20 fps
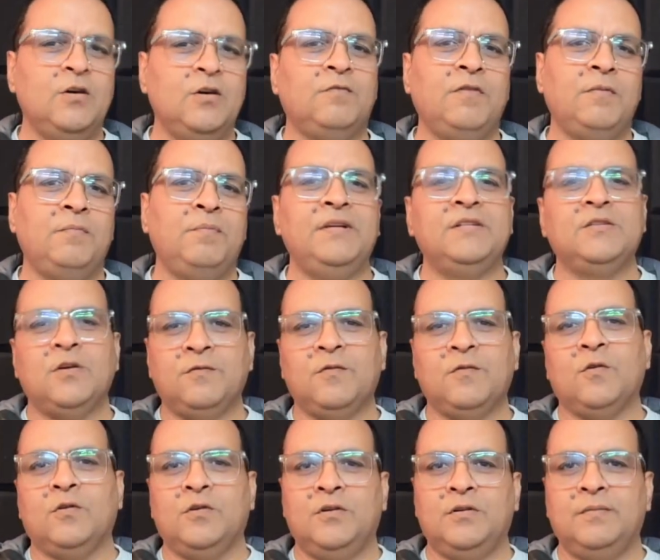of a piece of
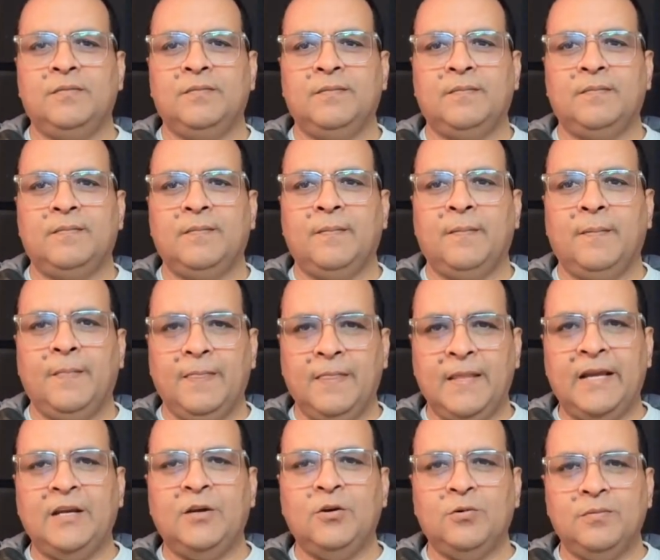code.
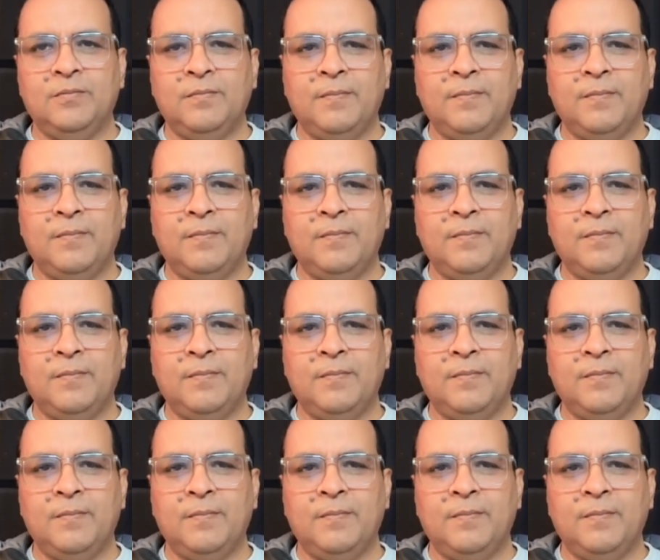Thank you.